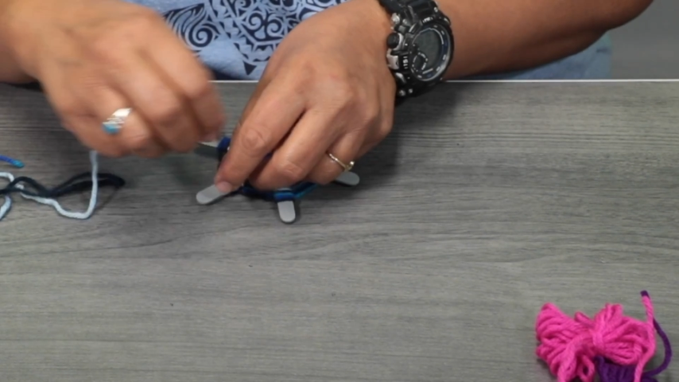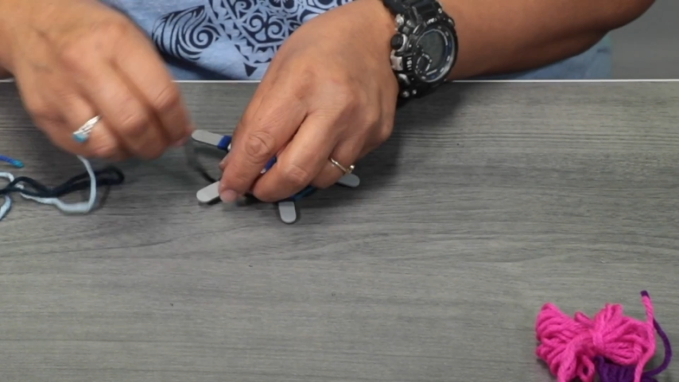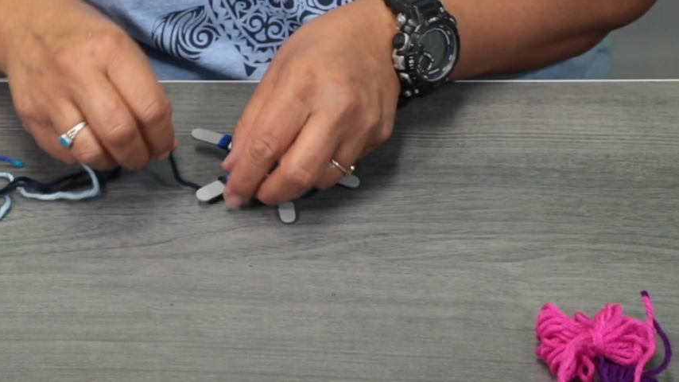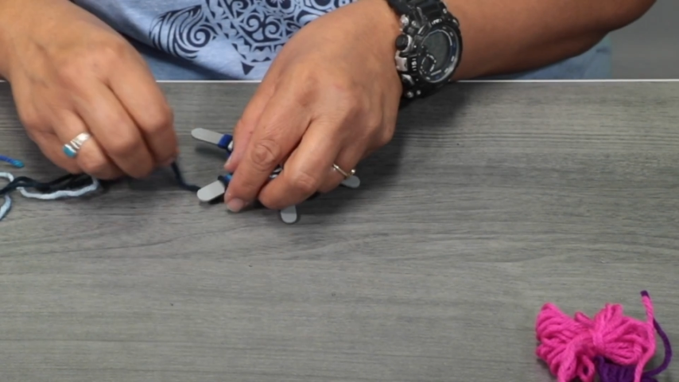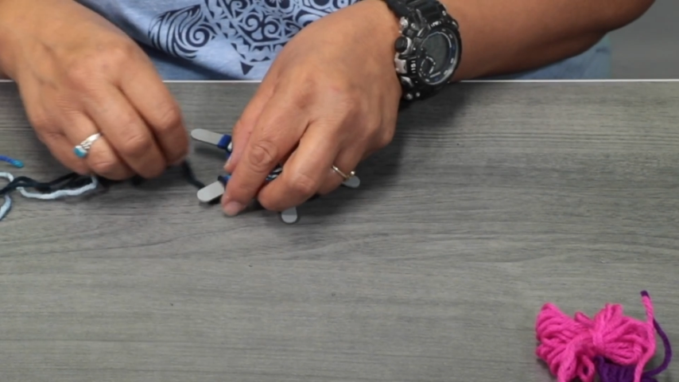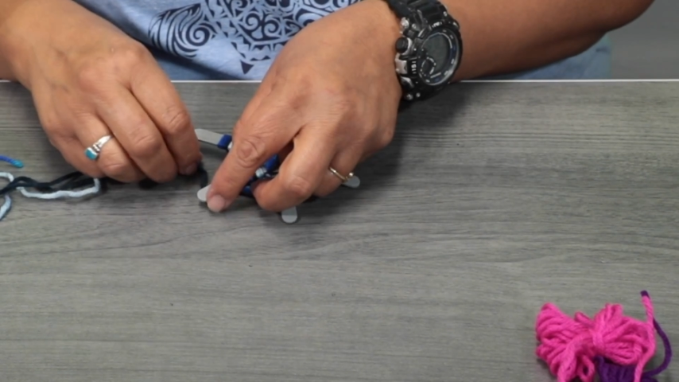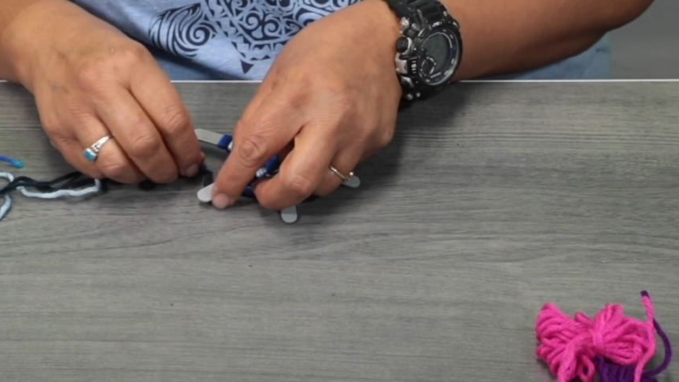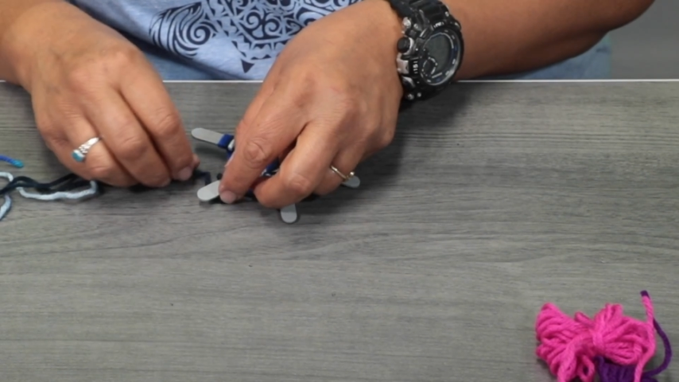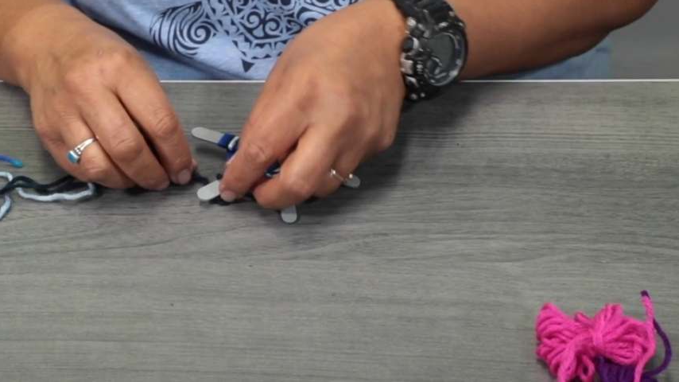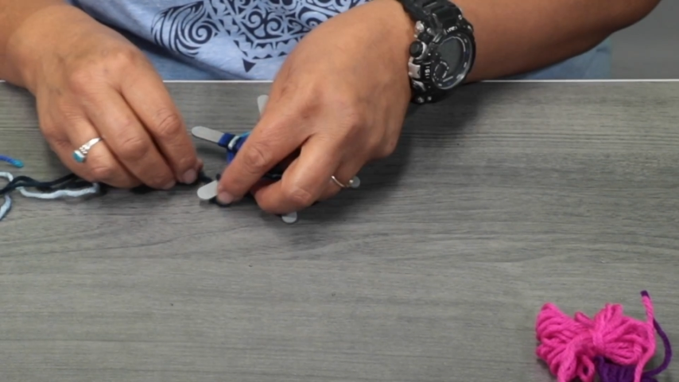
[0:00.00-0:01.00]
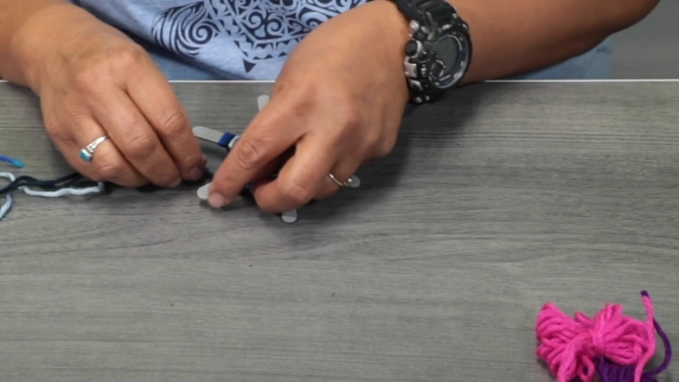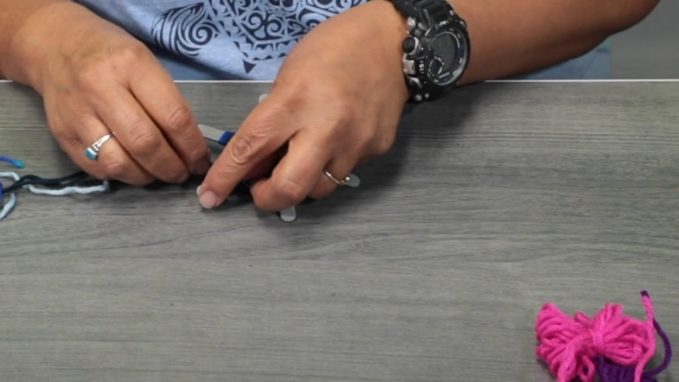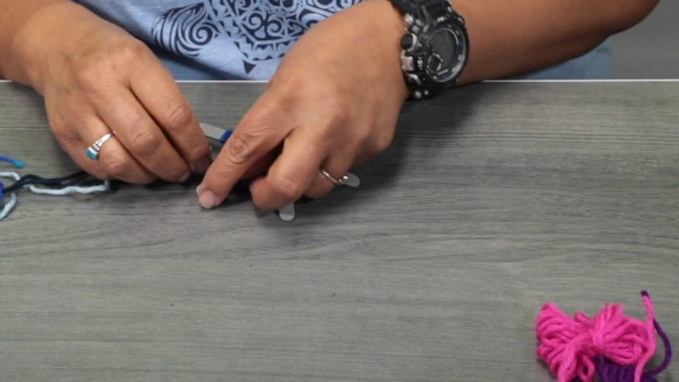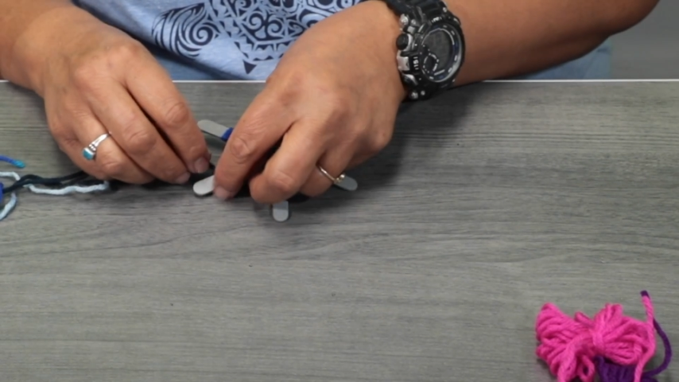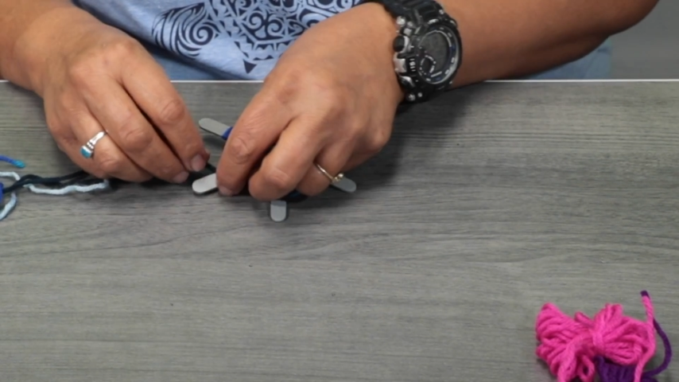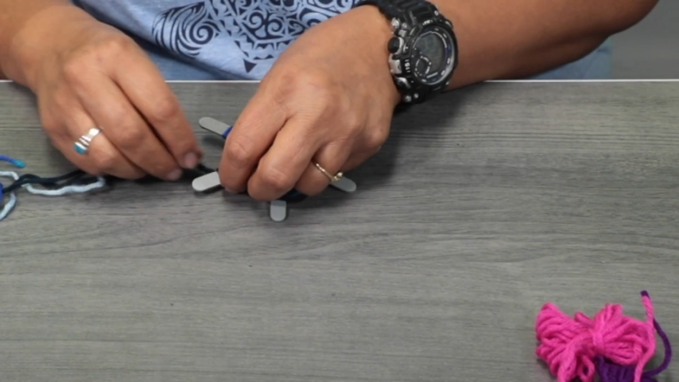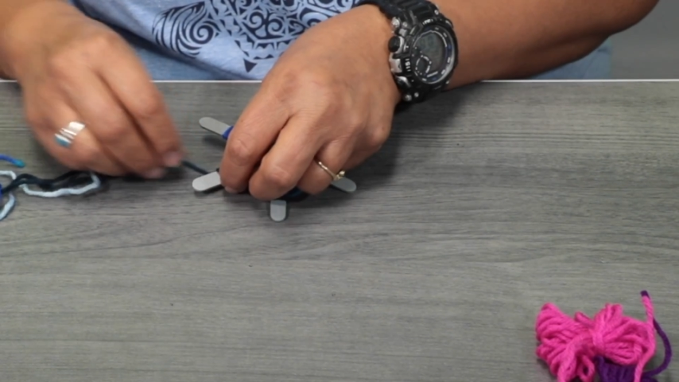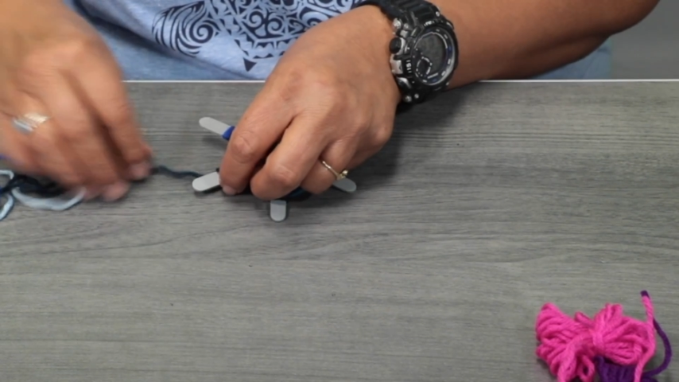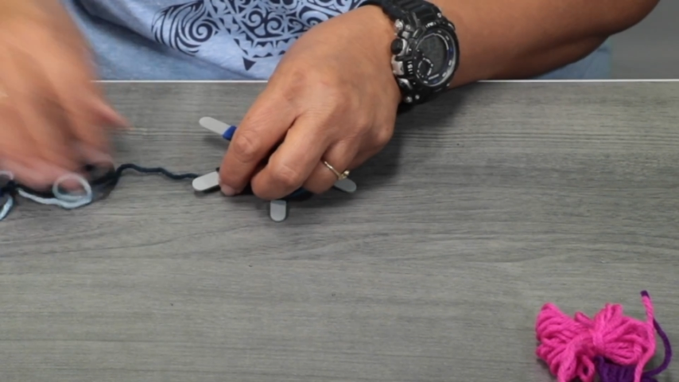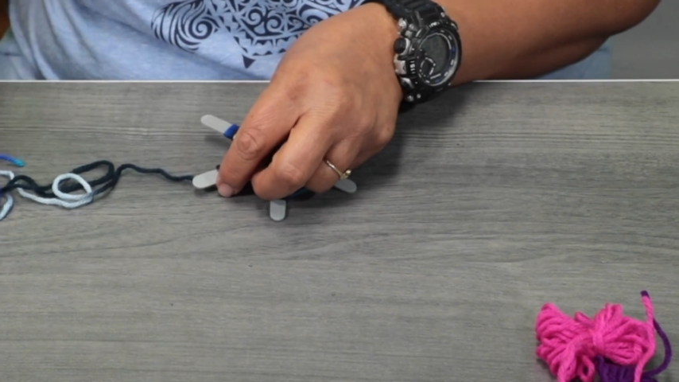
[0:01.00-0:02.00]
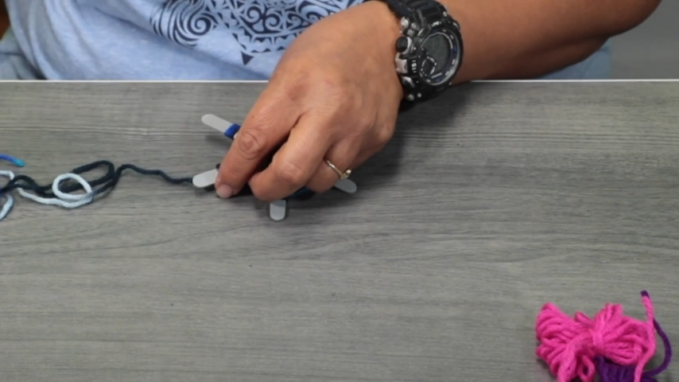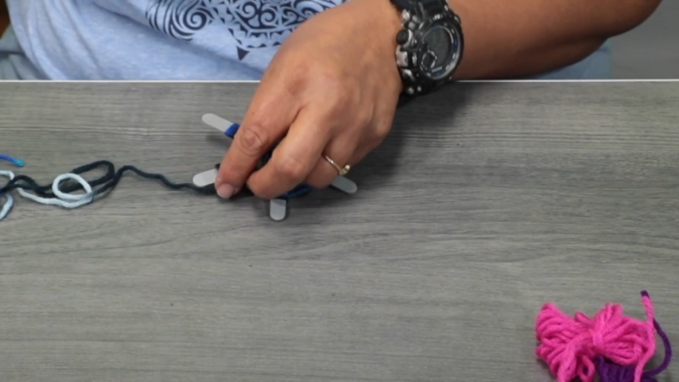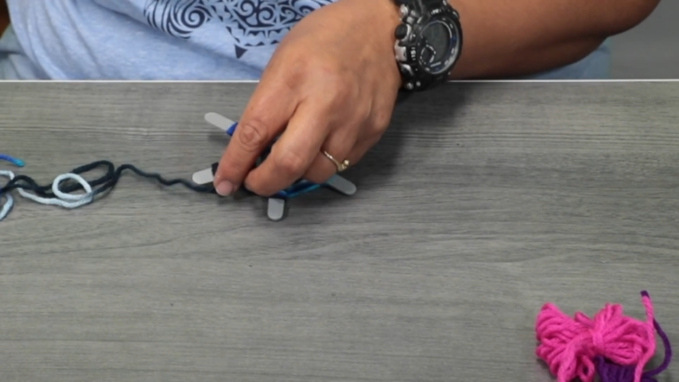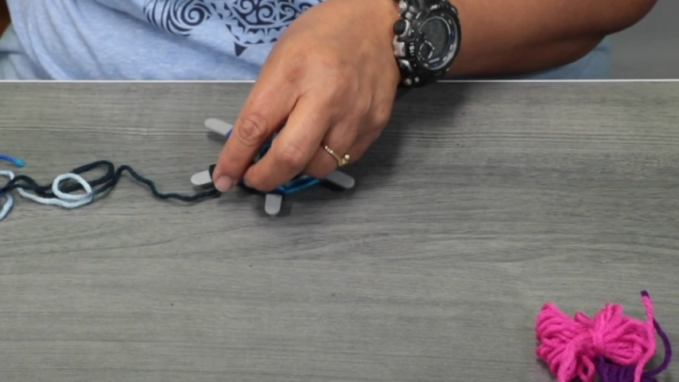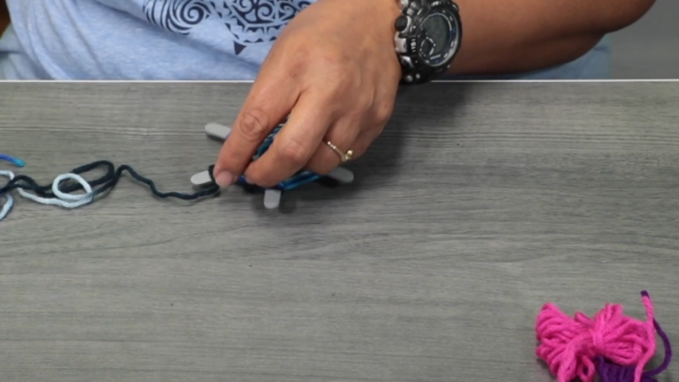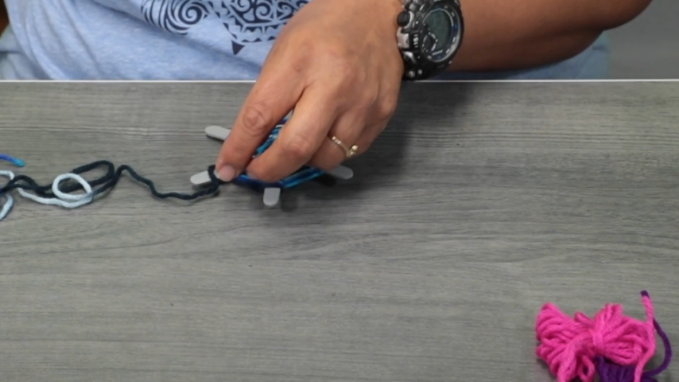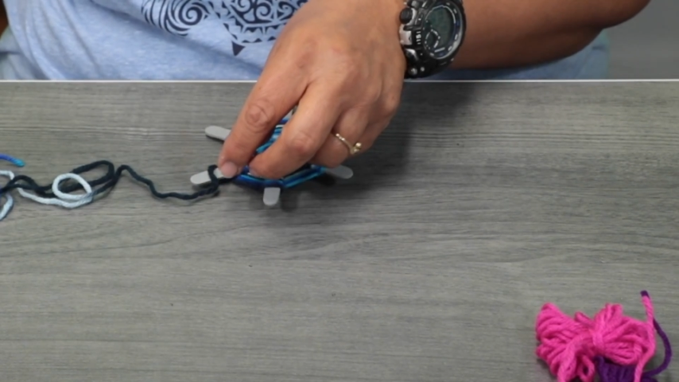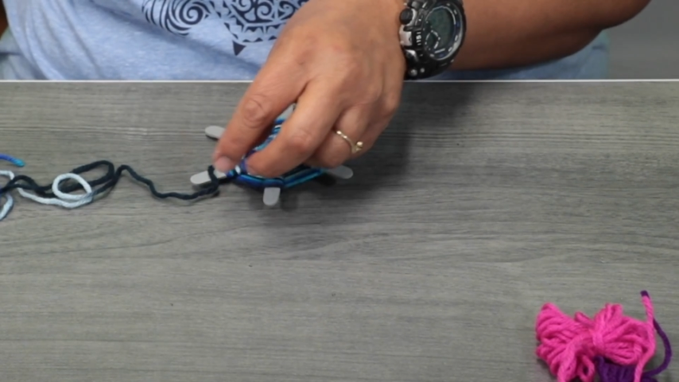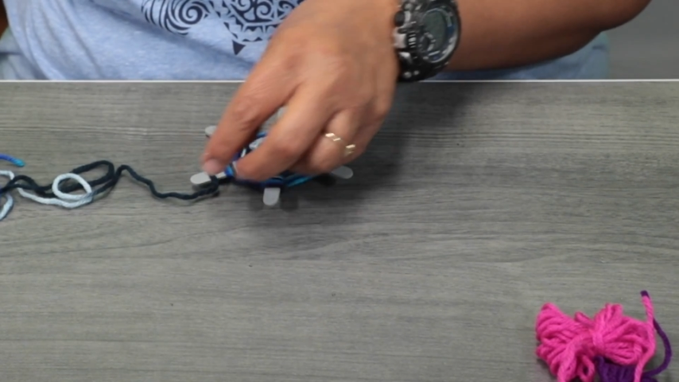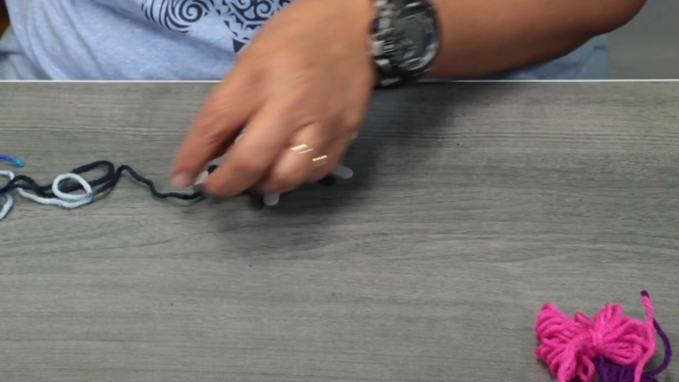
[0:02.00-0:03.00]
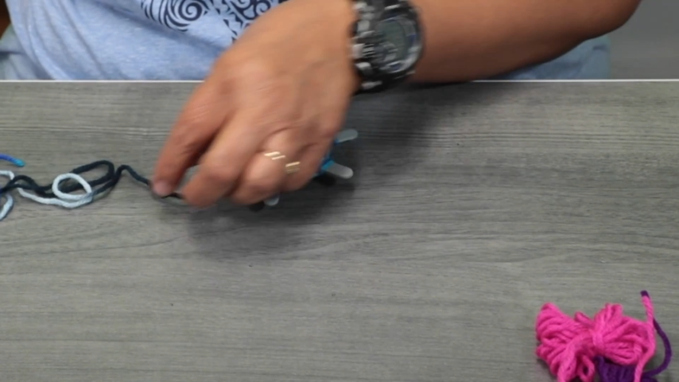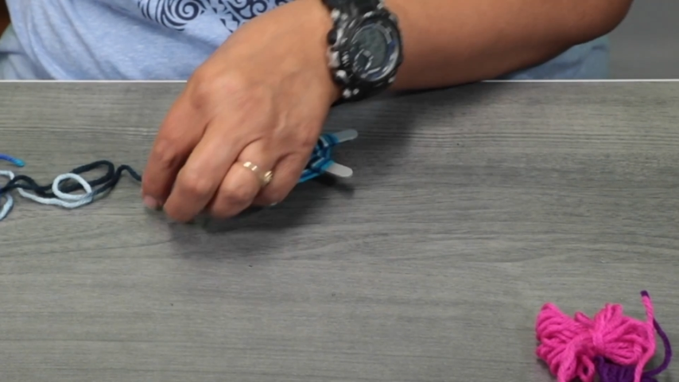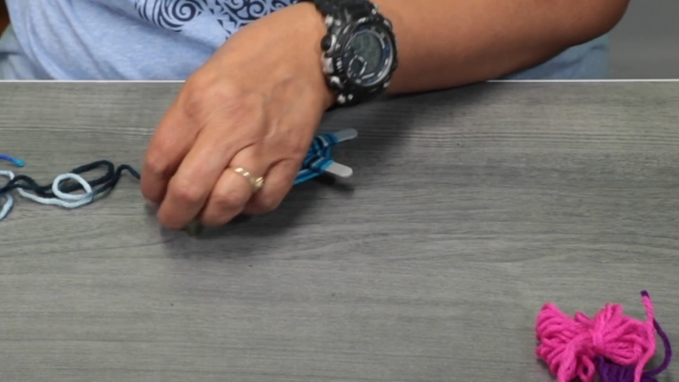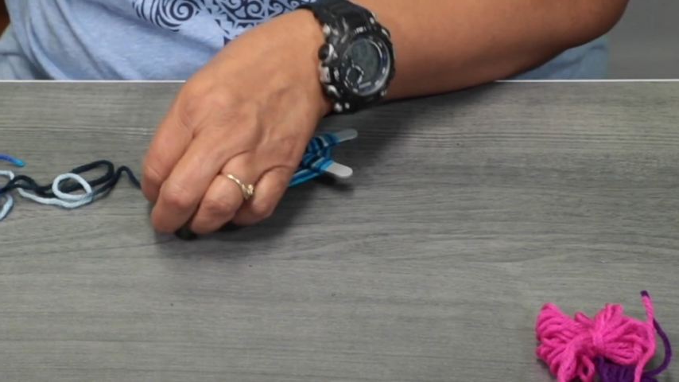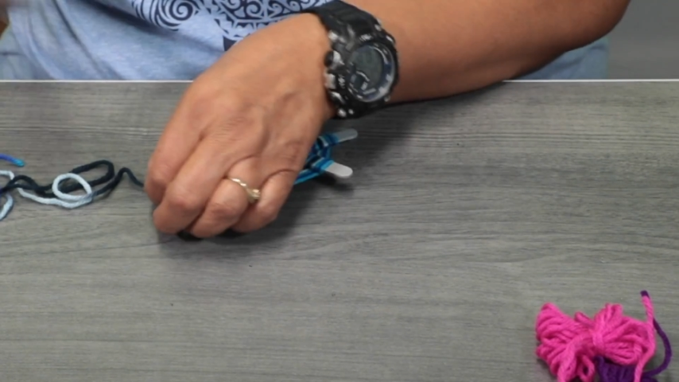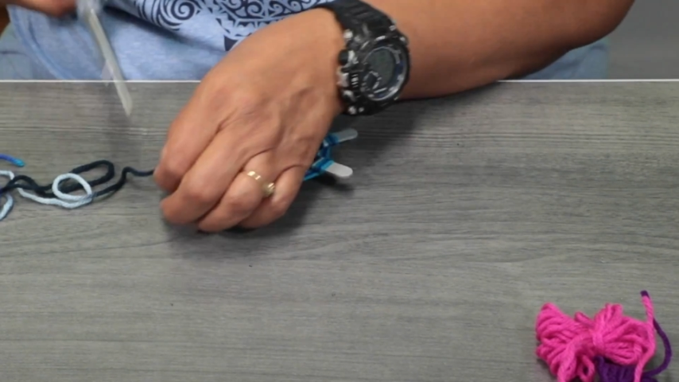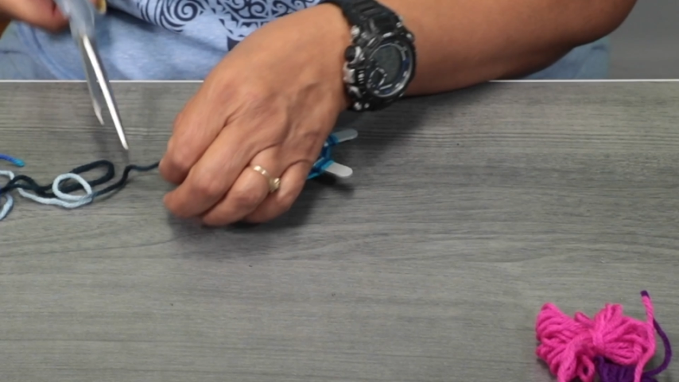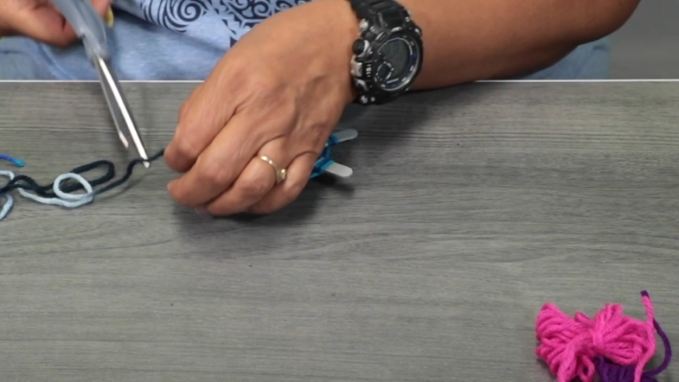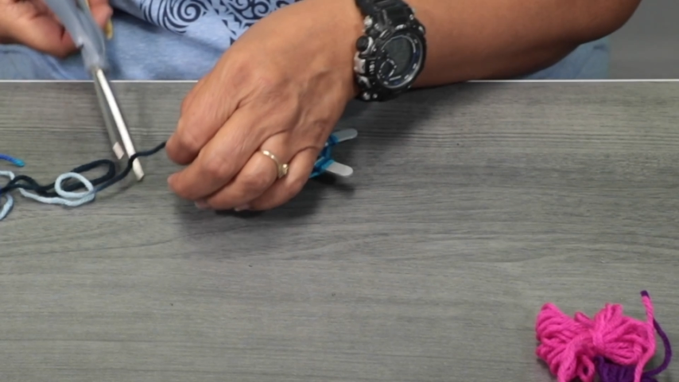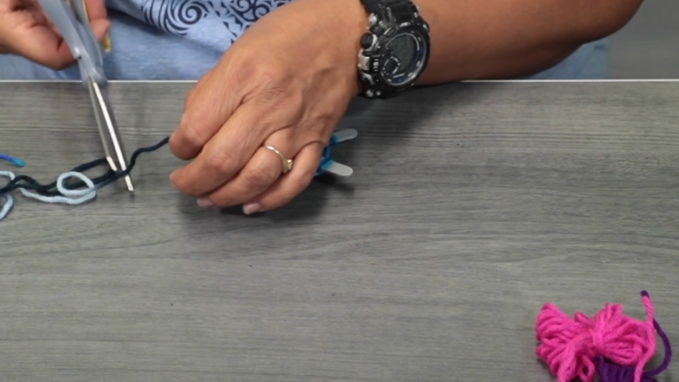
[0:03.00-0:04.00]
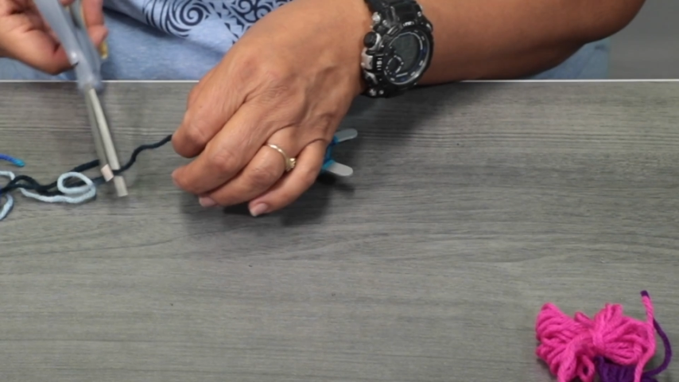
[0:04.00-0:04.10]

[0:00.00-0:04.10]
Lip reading: (no speaker visible)